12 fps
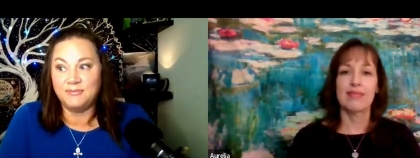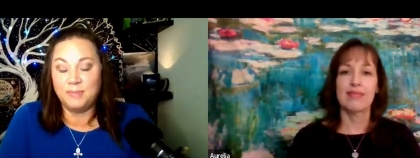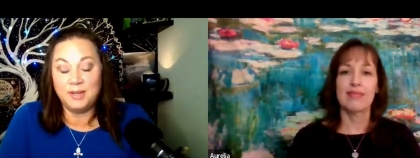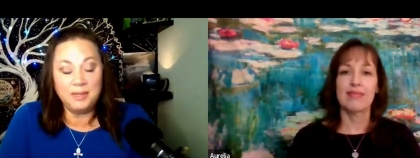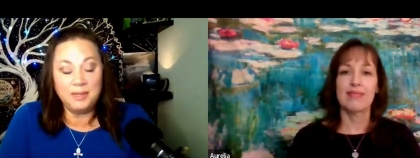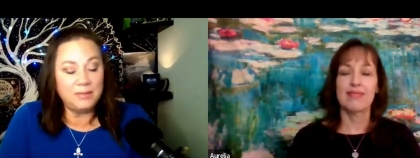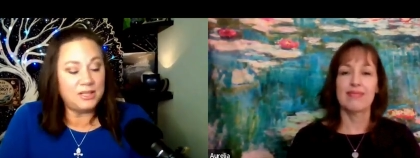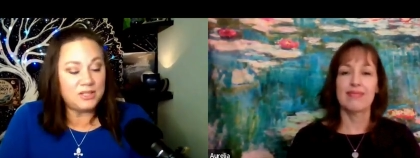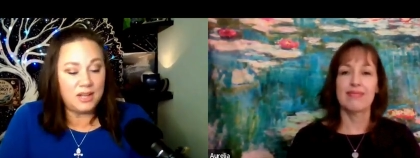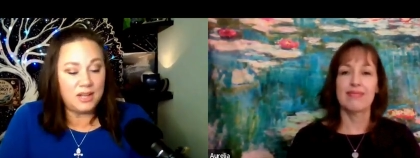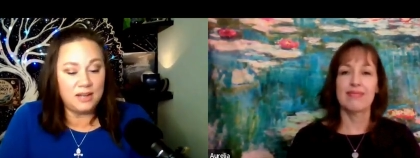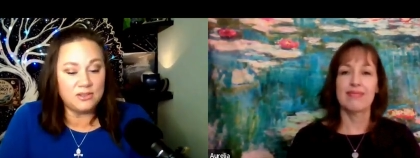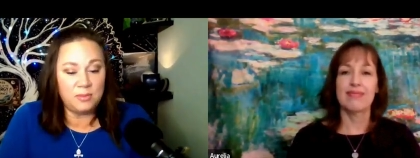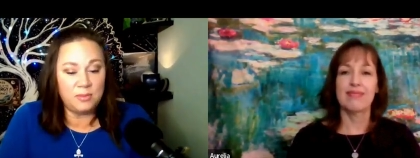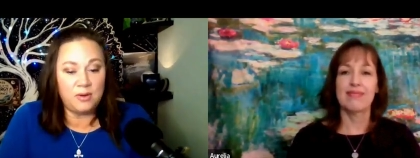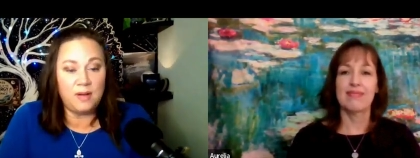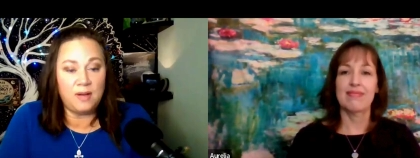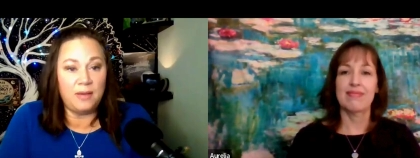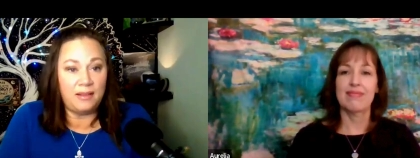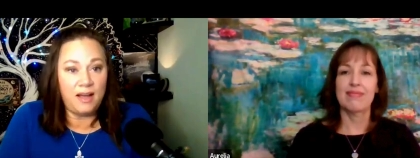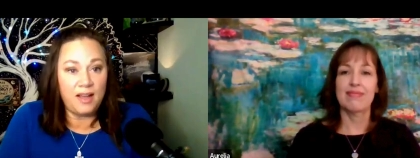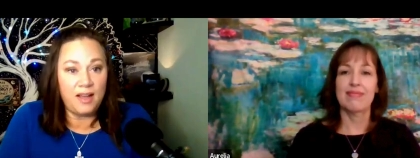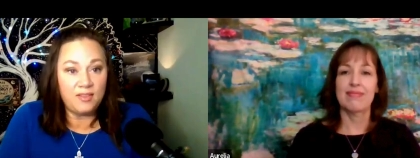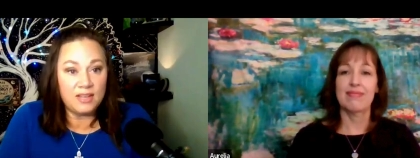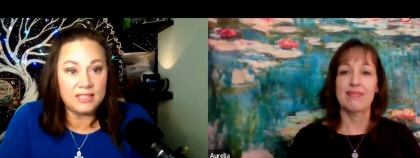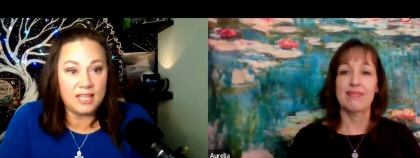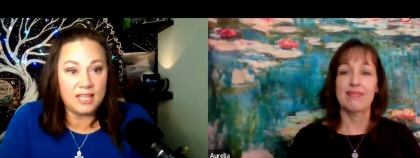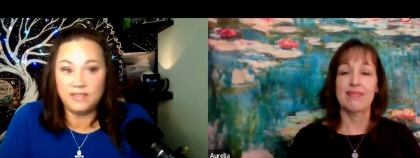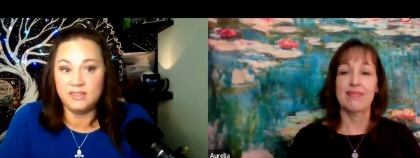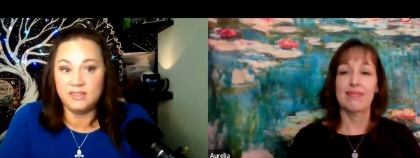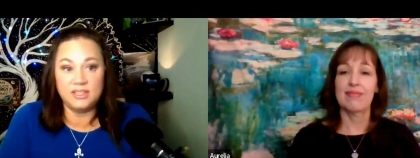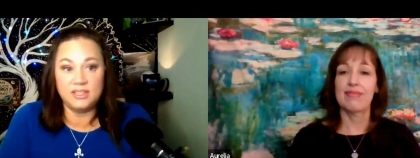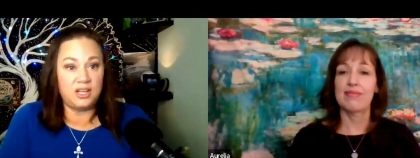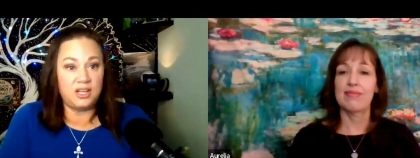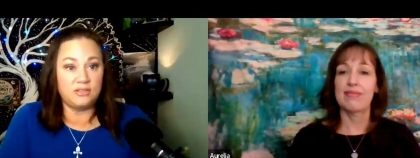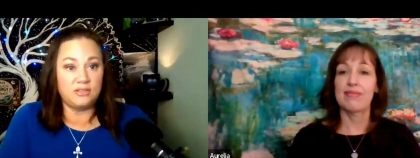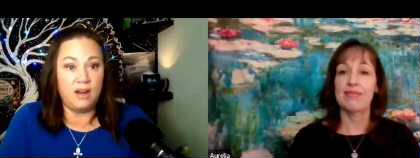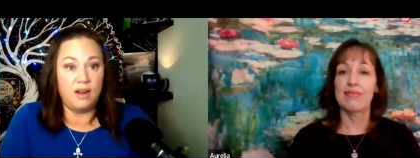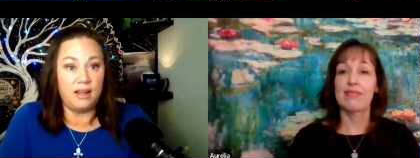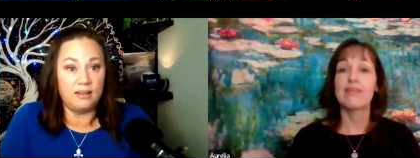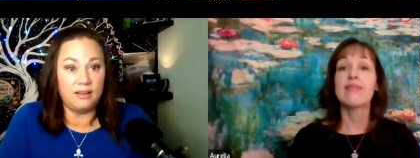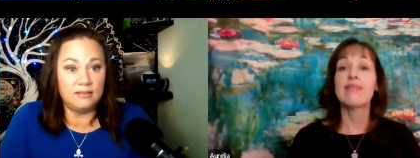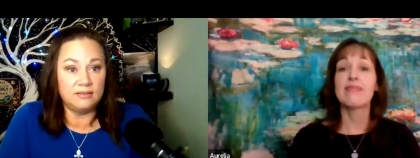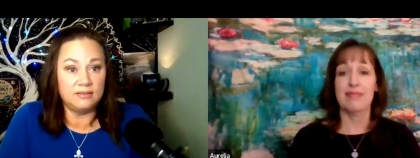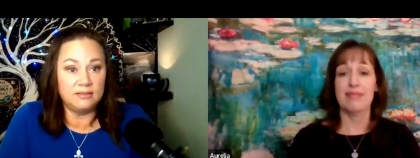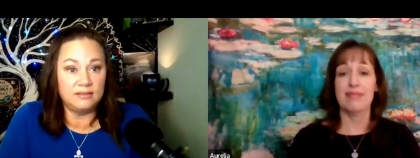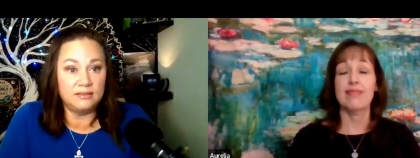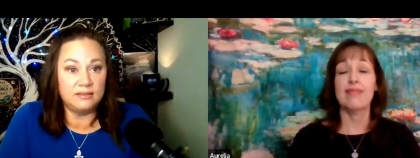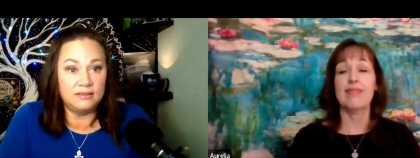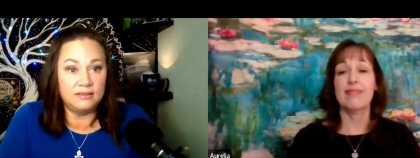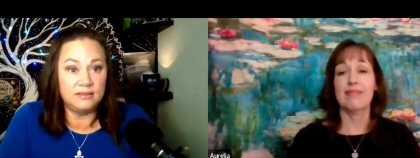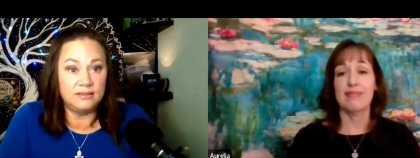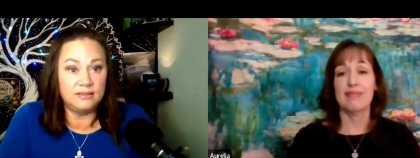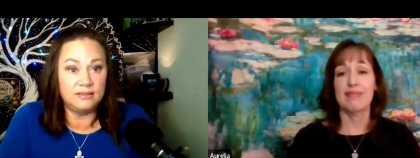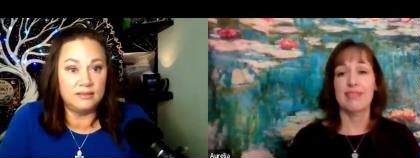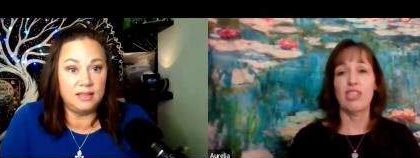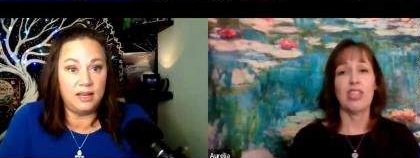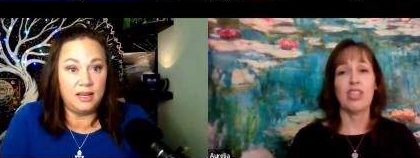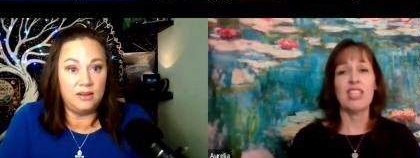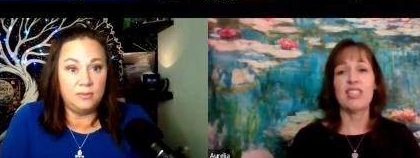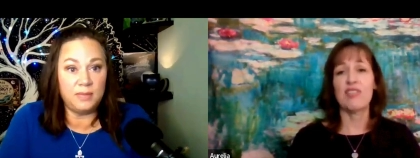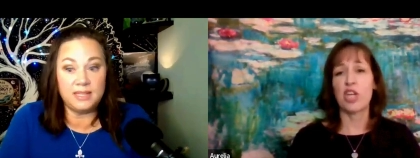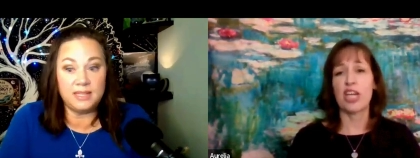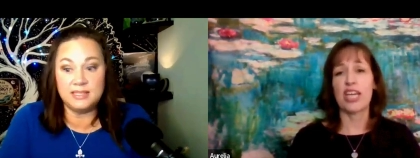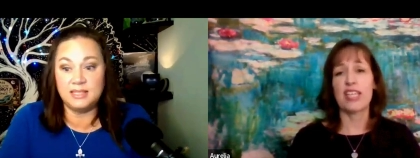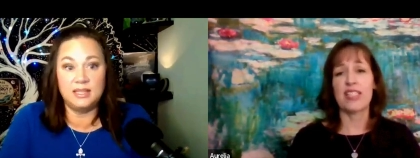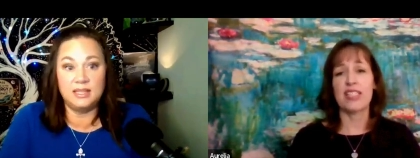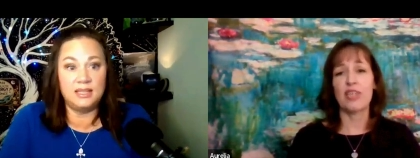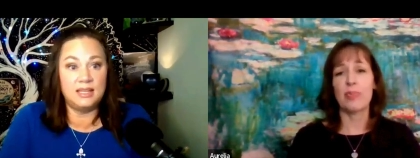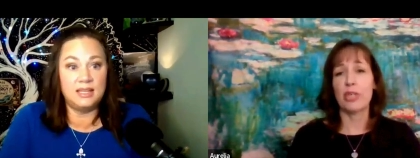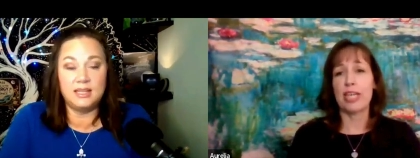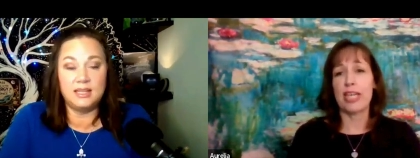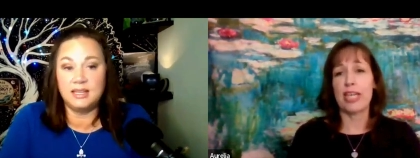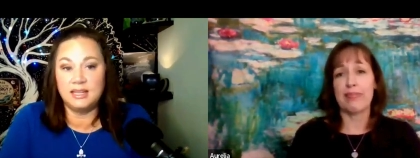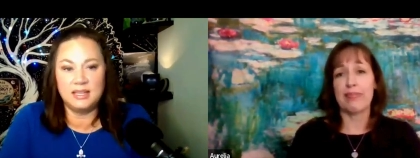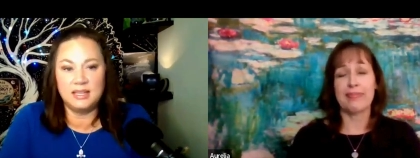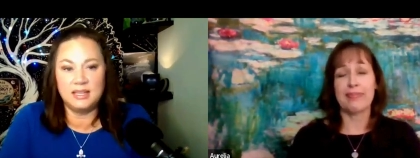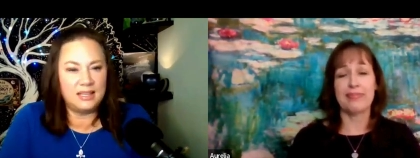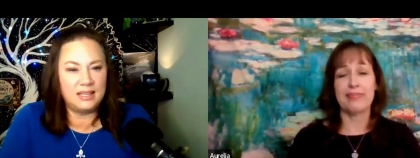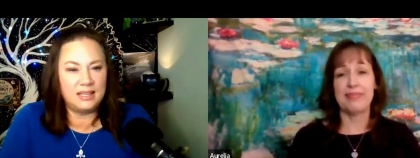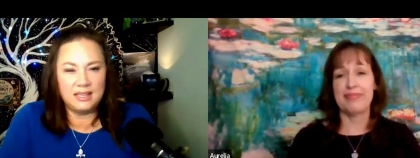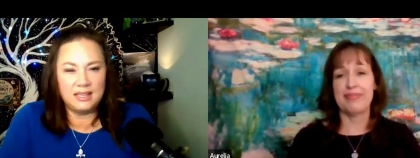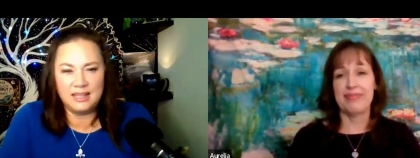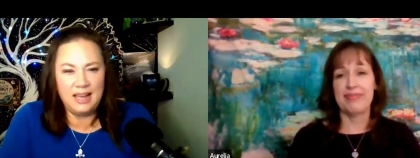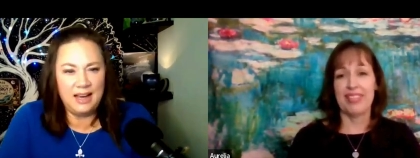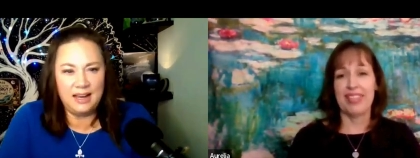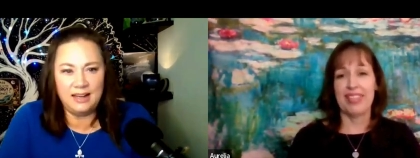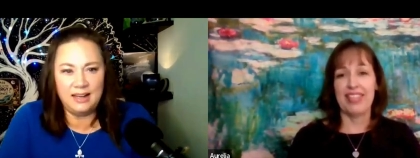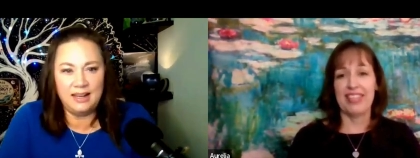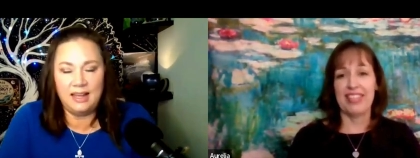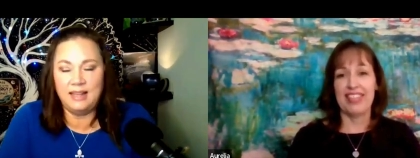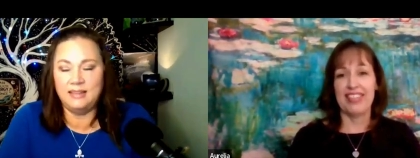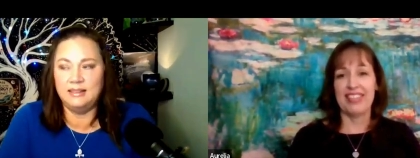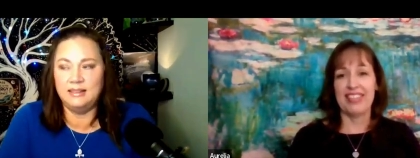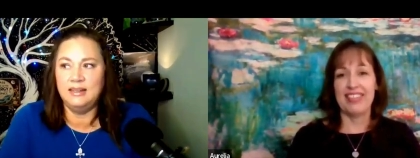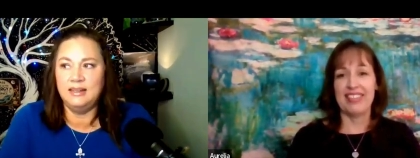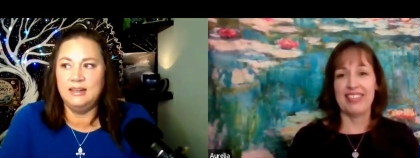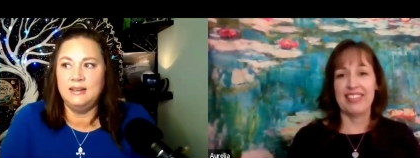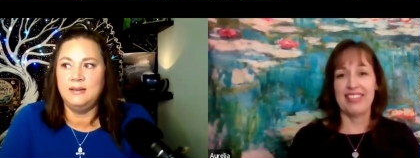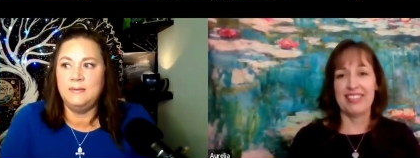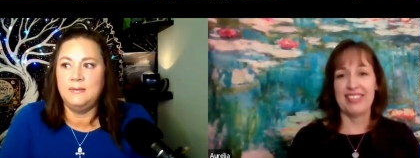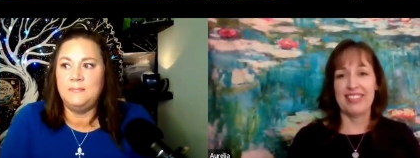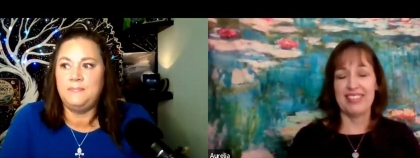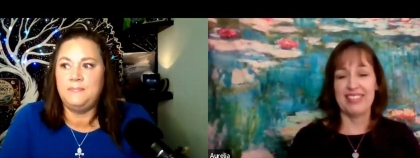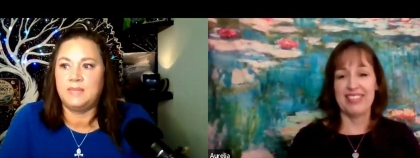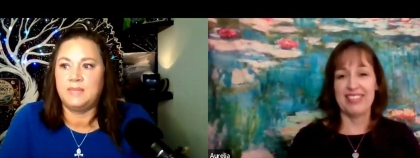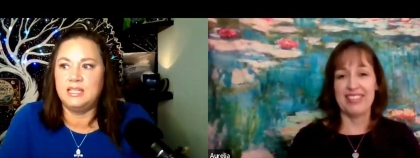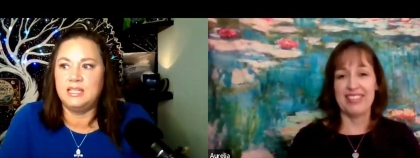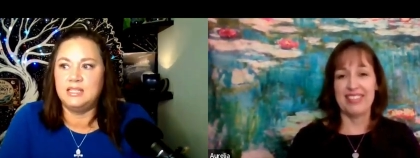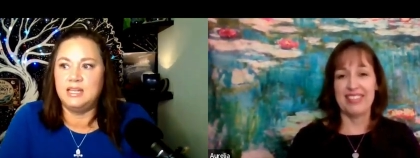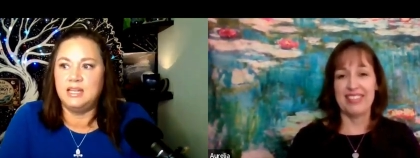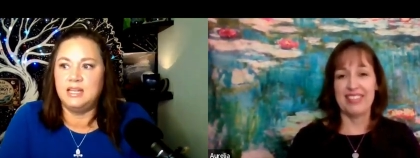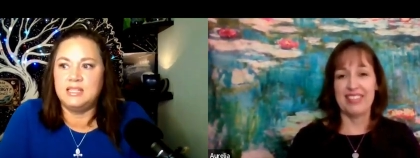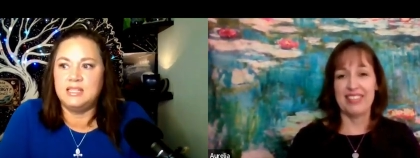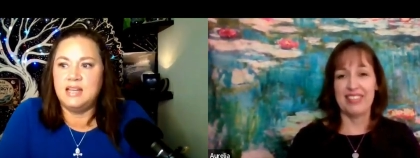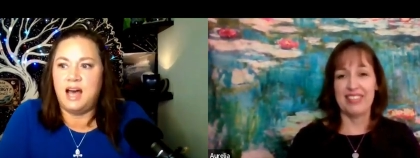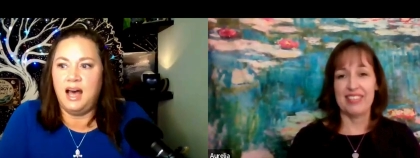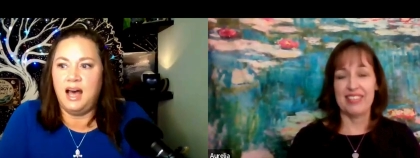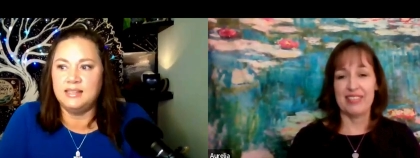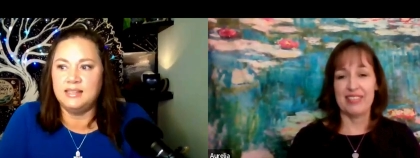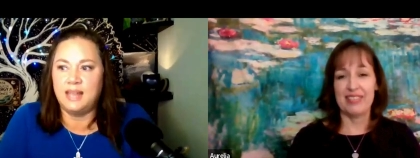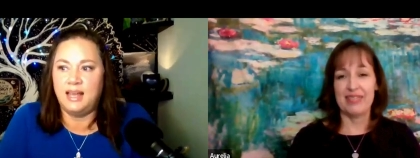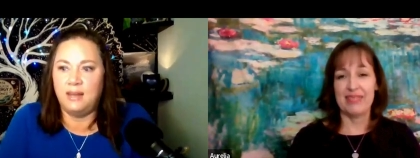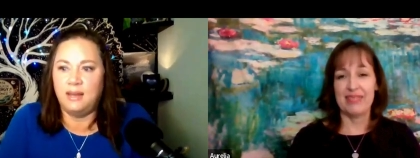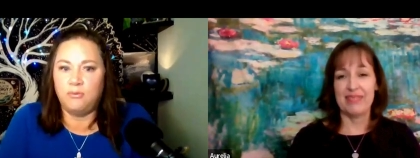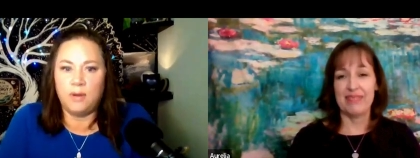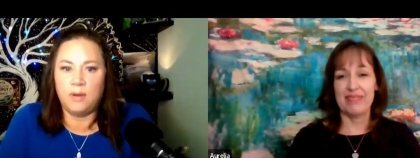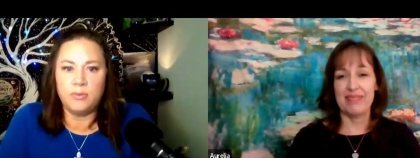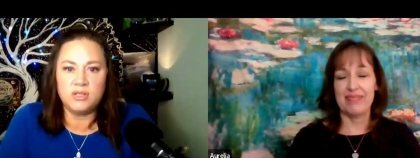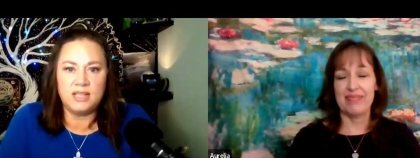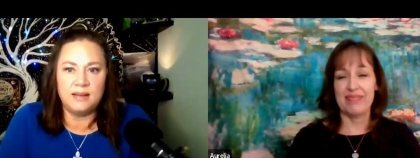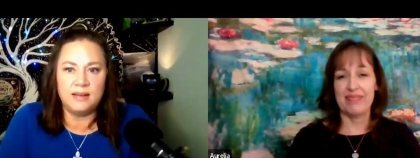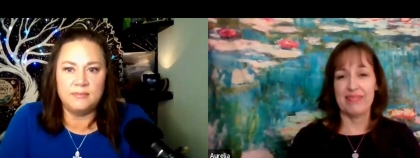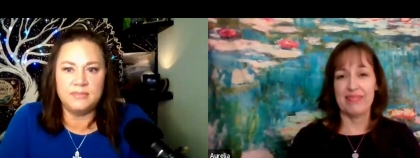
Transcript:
Speaker 1: pretty much got in trouble all my life because i lived in the shades of gray mm-hmm. you know there are because, lots of
Speaker 2: grays and they're pretty
Speaker 1: yeah and it it's not a rubber stamp